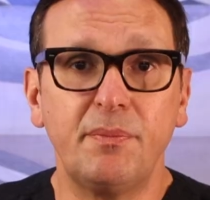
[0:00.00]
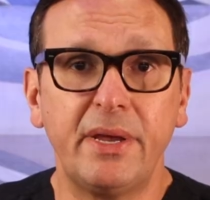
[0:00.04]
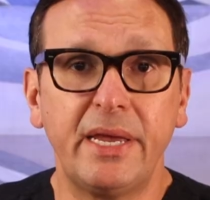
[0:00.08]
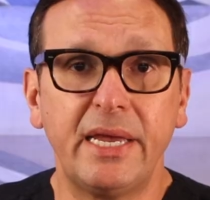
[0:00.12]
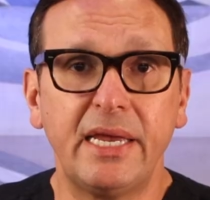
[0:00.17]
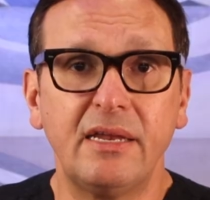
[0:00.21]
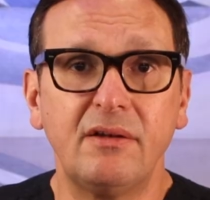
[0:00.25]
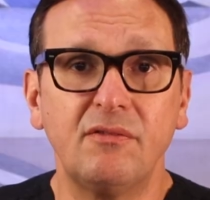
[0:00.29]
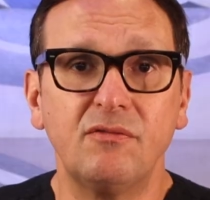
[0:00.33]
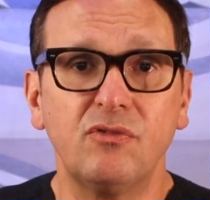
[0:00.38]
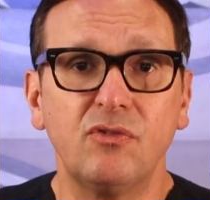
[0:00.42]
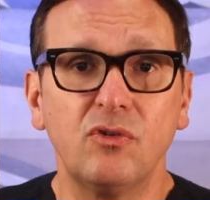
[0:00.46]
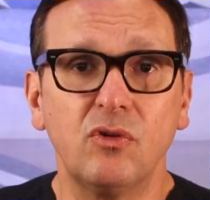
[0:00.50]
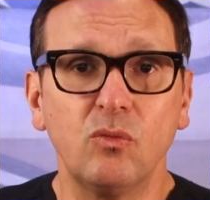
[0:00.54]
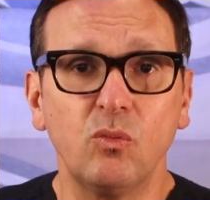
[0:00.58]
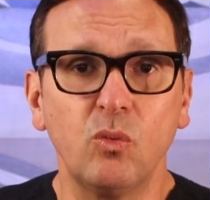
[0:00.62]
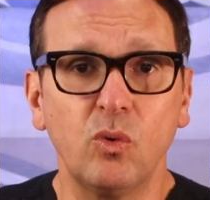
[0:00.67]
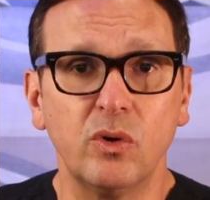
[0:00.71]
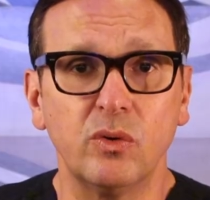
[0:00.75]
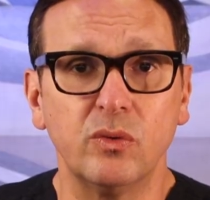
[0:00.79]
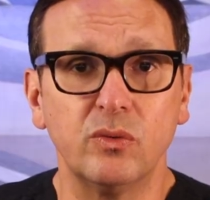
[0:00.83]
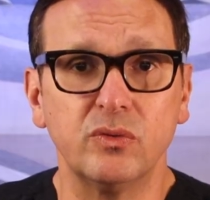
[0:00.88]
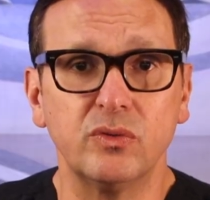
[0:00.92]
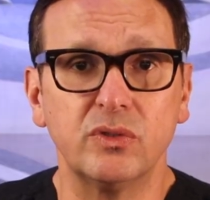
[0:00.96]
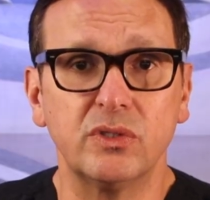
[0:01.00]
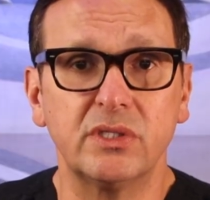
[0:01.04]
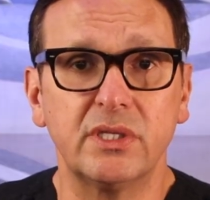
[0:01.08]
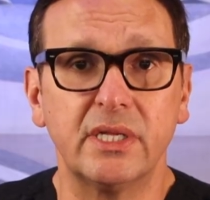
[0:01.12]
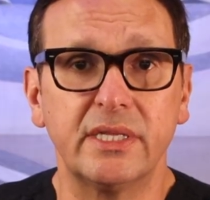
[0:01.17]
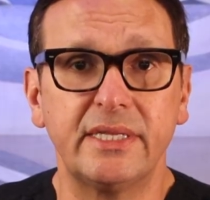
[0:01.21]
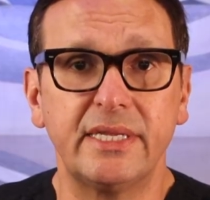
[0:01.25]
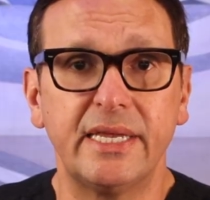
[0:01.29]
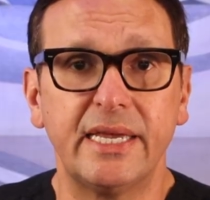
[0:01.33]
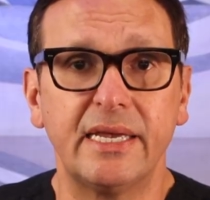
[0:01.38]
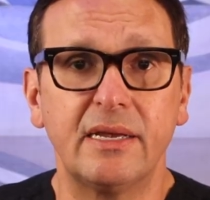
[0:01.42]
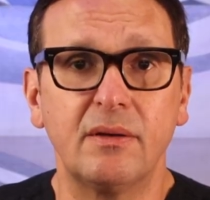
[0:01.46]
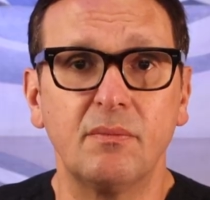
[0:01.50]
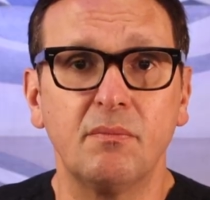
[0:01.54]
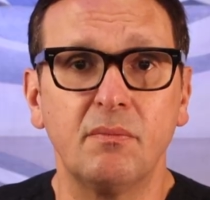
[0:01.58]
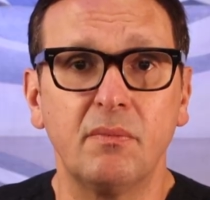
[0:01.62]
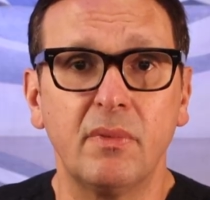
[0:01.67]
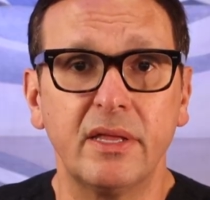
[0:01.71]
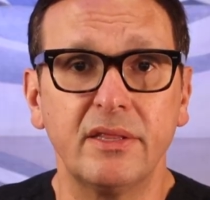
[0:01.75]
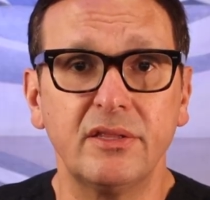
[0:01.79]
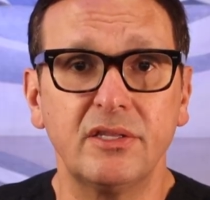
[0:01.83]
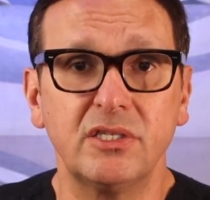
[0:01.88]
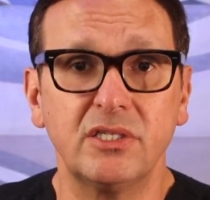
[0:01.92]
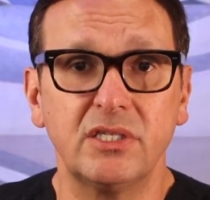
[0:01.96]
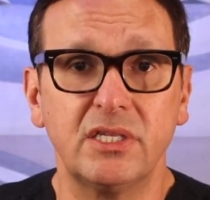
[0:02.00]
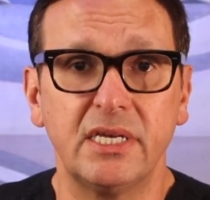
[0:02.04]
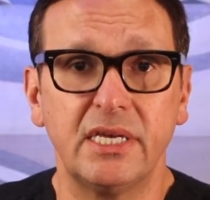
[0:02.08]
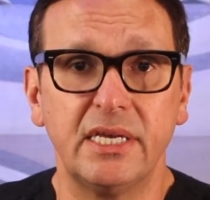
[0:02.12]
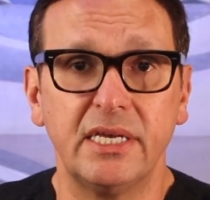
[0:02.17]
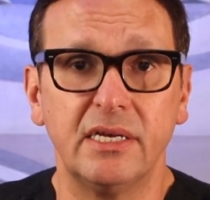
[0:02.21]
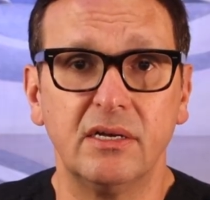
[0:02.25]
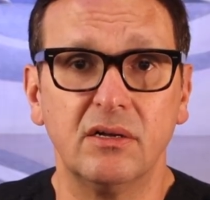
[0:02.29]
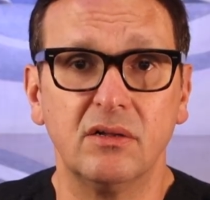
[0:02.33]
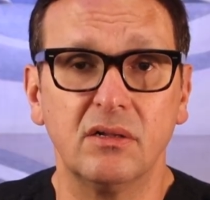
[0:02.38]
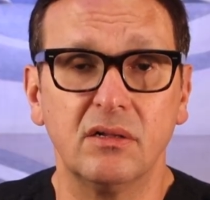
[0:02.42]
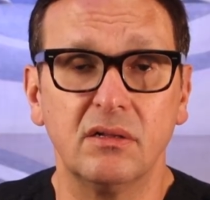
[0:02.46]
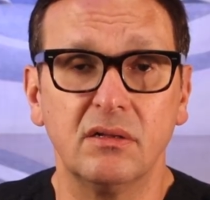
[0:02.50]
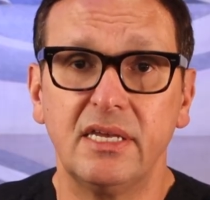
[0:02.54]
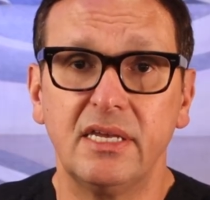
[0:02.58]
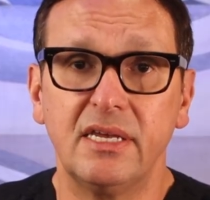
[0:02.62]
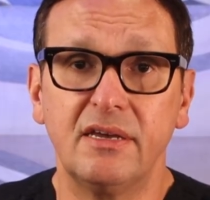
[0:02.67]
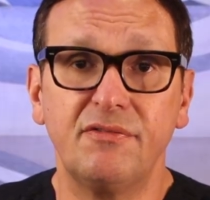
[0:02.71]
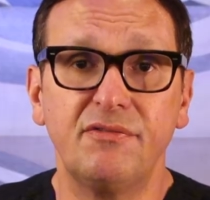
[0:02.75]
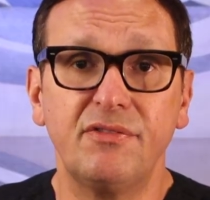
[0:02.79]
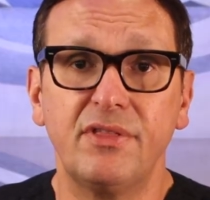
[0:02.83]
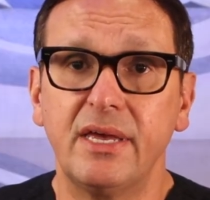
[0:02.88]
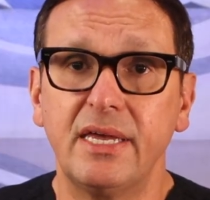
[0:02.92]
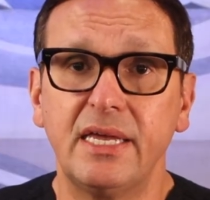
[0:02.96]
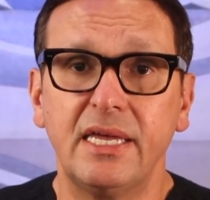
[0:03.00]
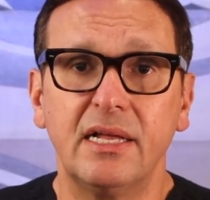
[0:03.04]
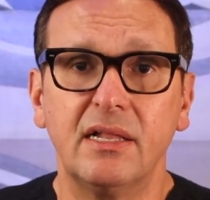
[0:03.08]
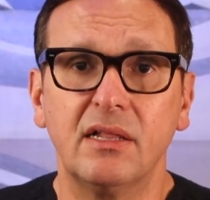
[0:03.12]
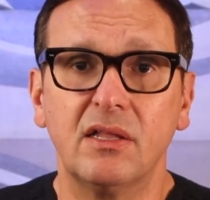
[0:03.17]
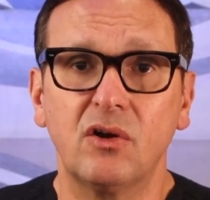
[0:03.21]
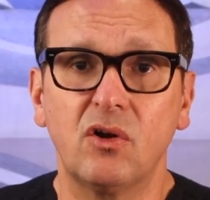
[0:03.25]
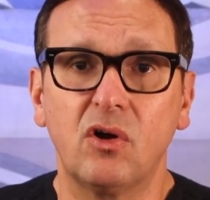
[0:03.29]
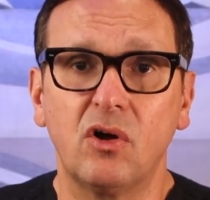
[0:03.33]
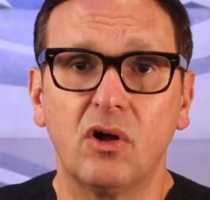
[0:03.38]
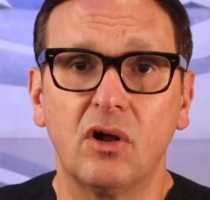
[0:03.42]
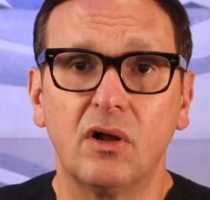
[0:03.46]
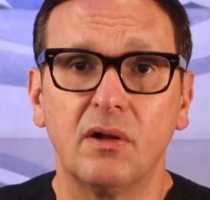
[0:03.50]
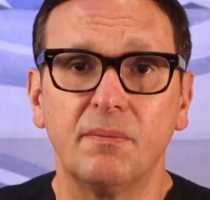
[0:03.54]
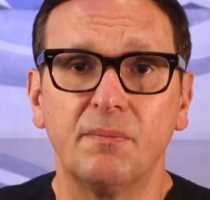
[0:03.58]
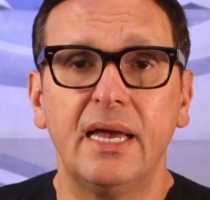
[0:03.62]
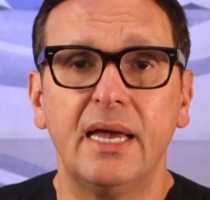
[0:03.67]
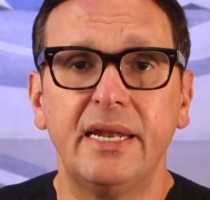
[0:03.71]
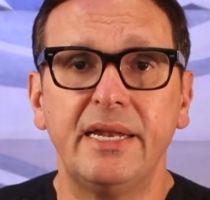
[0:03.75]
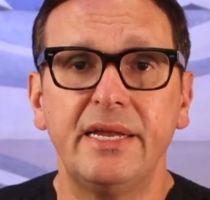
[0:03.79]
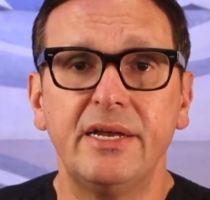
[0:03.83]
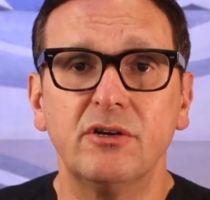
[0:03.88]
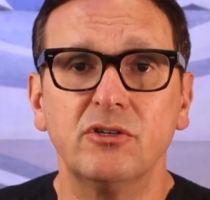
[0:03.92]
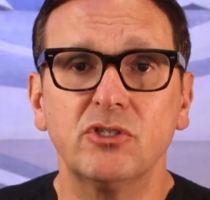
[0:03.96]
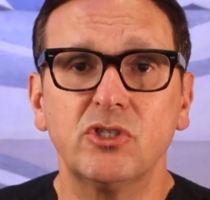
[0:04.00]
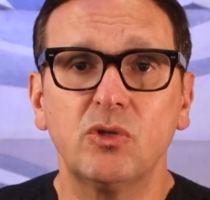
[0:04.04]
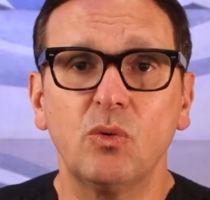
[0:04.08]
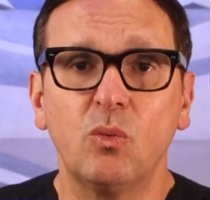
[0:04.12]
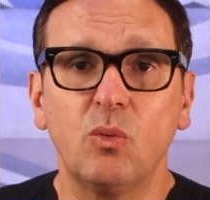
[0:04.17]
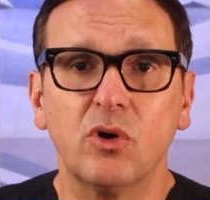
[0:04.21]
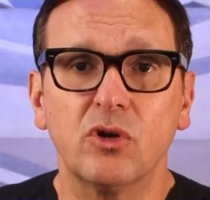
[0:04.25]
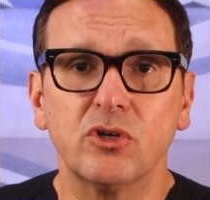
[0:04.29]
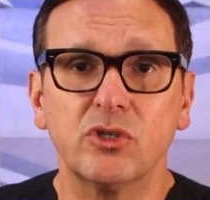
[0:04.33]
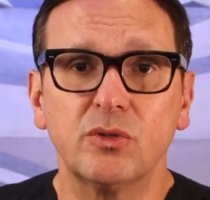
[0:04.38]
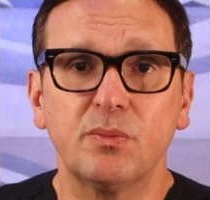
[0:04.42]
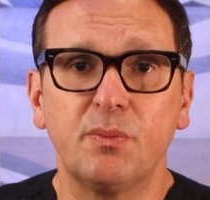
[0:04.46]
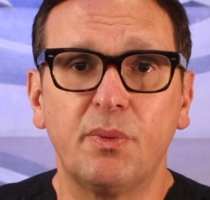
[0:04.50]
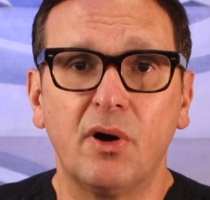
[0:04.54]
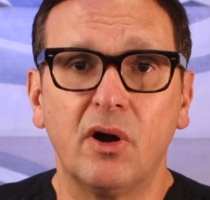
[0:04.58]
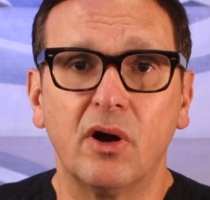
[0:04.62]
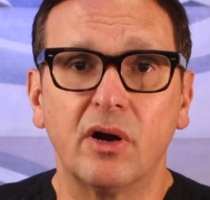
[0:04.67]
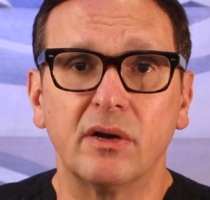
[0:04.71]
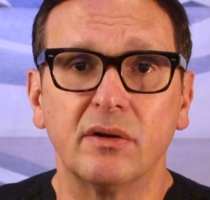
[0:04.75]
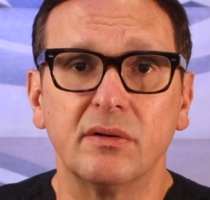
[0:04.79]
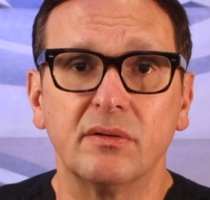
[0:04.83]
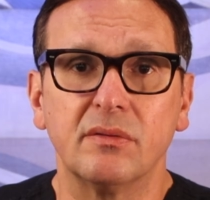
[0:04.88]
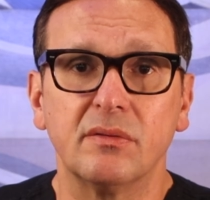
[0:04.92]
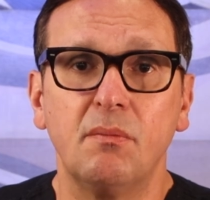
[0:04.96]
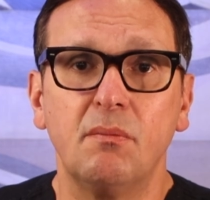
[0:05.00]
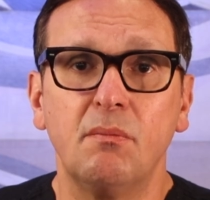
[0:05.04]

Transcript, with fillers: painful wounds that take months to heal, if they heal at all. And here's the worst part.